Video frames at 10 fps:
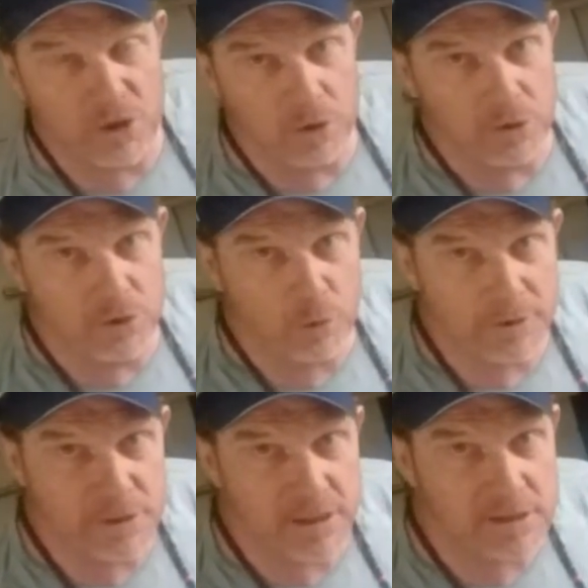you can do
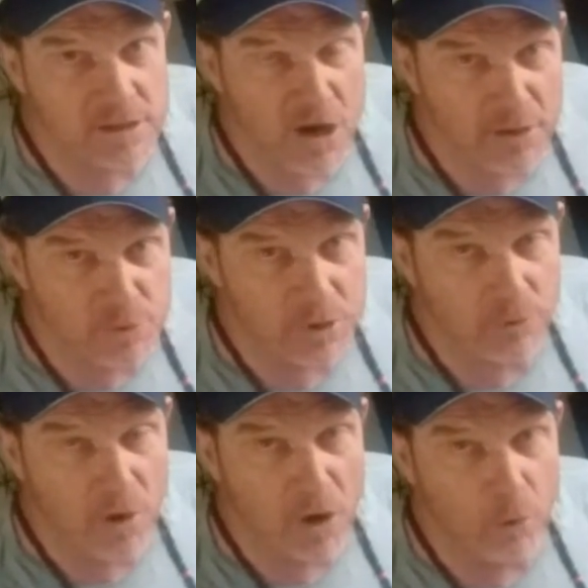it 6 times in a
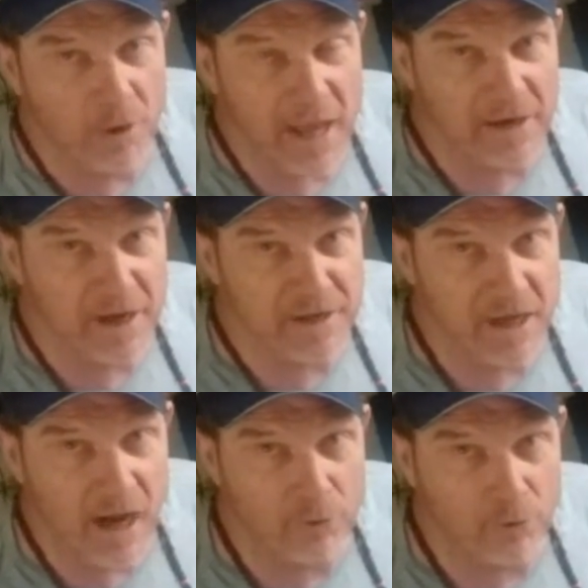row without
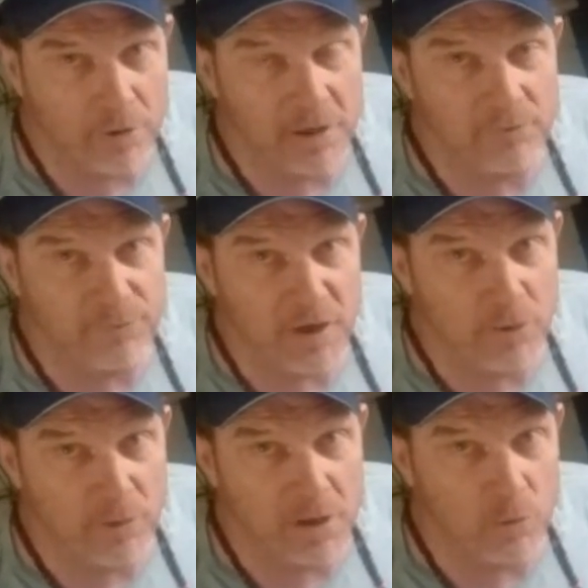any error in
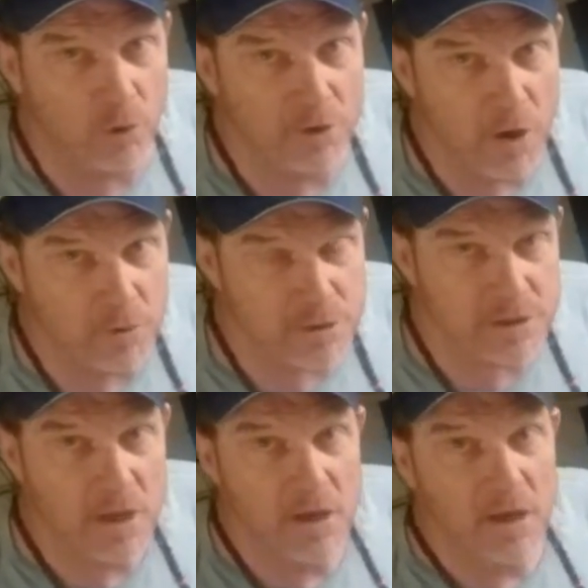fingering or
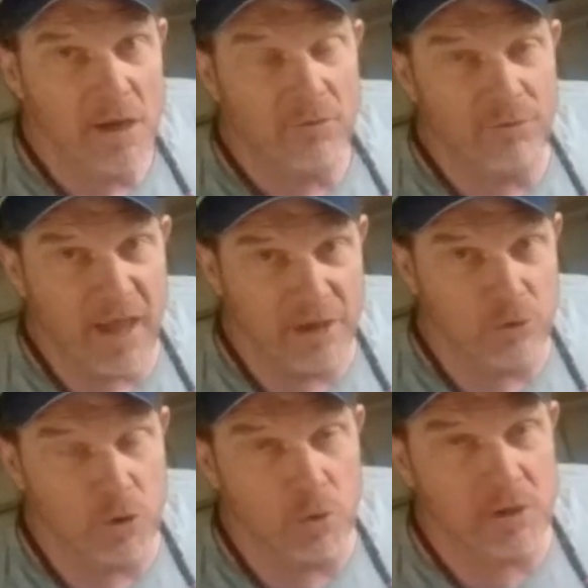notes,
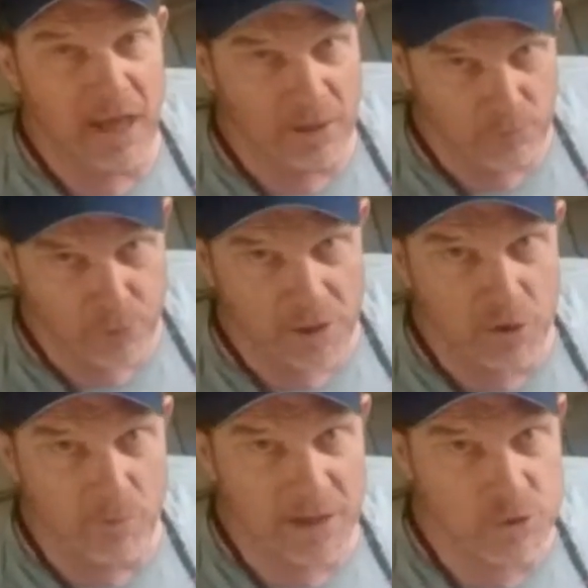then you can bring
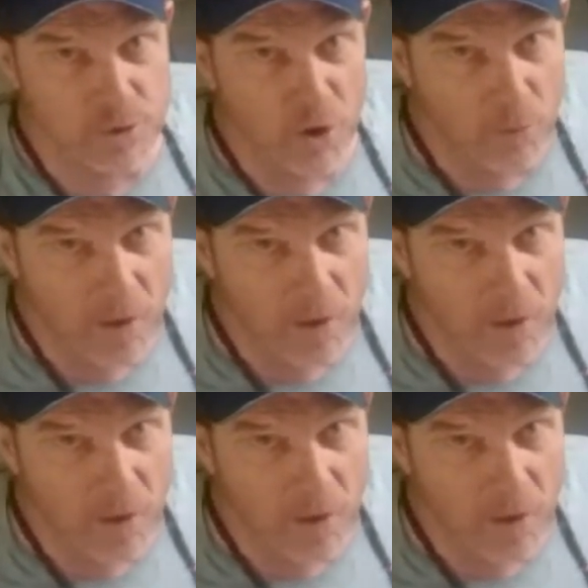your metronome